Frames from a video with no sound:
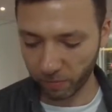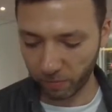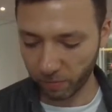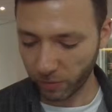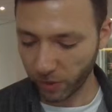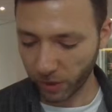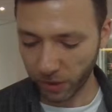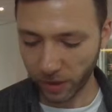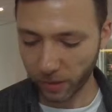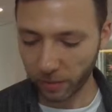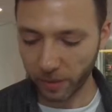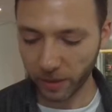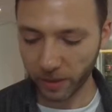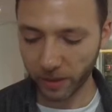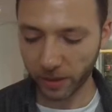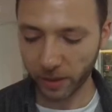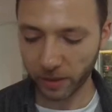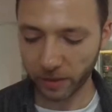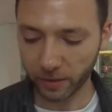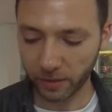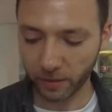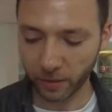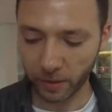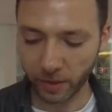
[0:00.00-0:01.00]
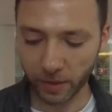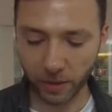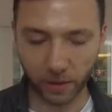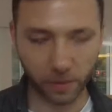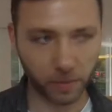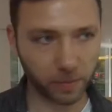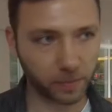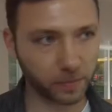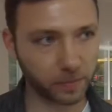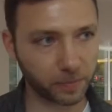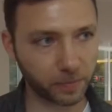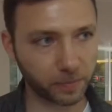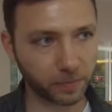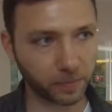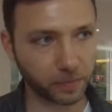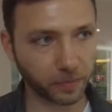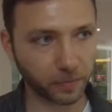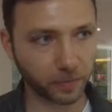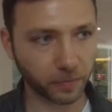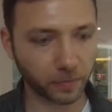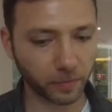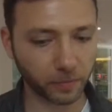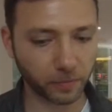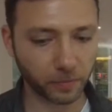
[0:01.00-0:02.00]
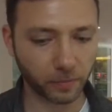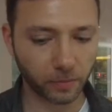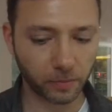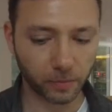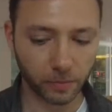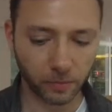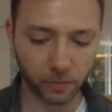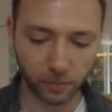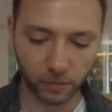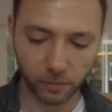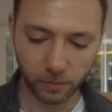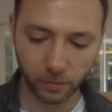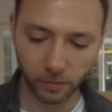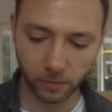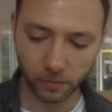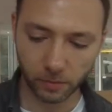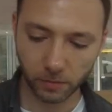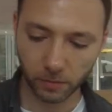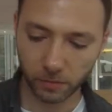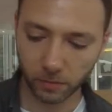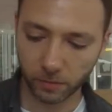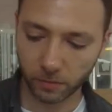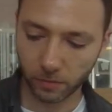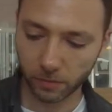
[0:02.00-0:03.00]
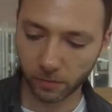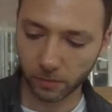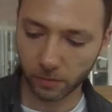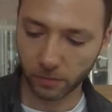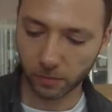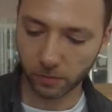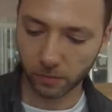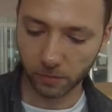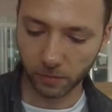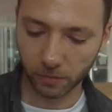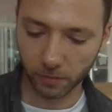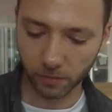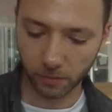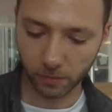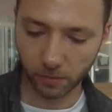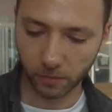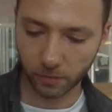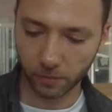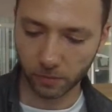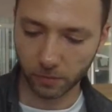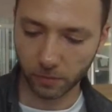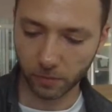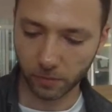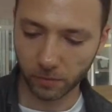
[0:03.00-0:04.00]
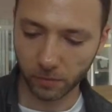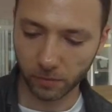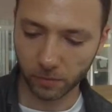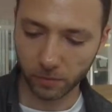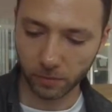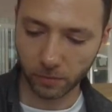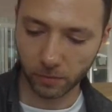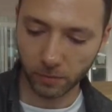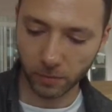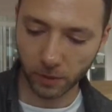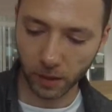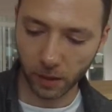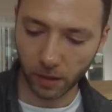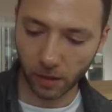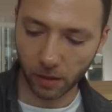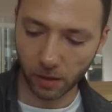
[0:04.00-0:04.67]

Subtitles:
And the data is not stored on that little box over there.